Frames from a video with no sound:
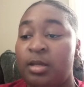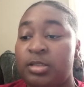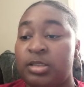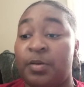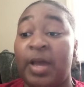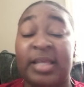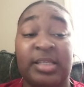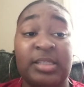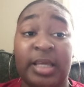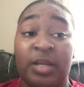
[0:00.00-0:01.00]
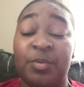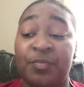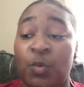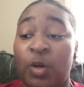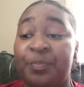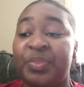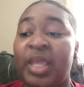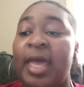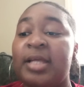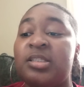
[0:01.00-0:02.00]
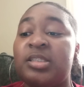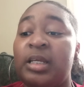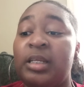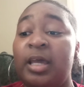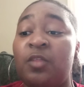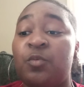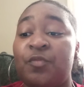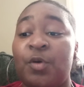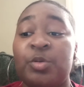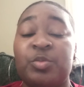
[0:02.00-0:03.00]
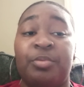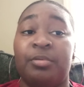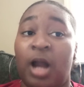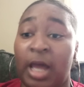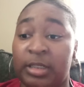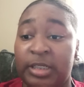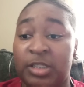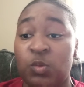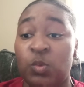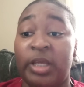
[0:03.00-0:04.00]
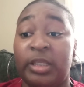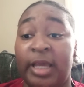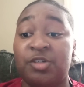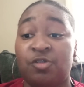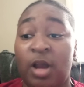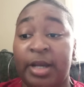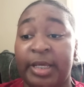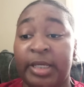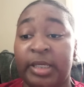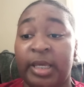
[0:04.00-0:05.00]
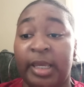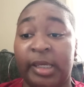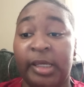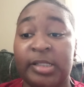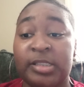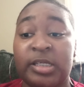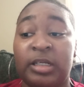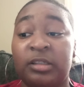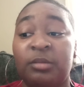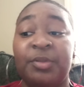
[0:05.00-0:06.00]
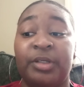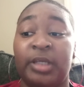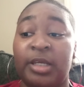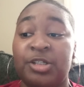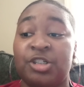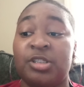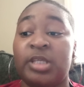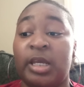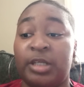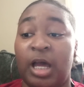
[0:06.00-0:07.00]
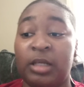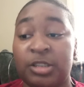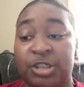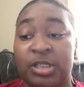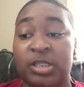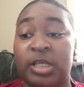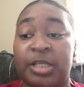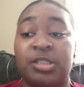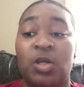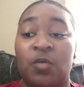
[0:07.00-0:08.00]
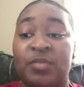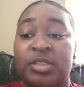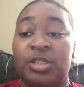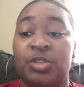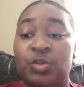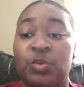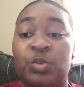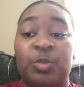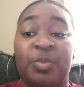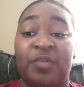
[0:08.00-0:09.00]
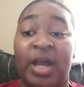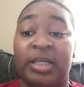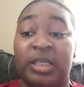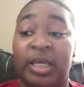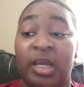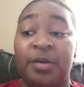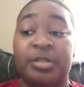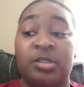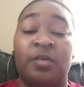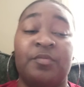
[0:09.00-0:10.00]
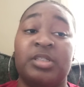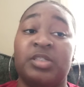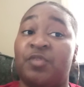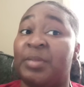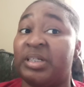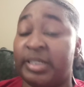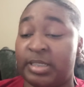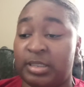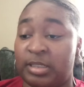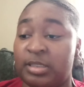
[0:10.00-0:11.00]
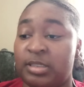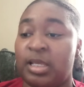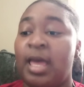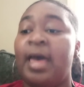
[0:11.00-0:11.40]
So, as I stated before, telehealth refers broadly to electronic and telecommunication technologies and services used to provide care and services from a distance.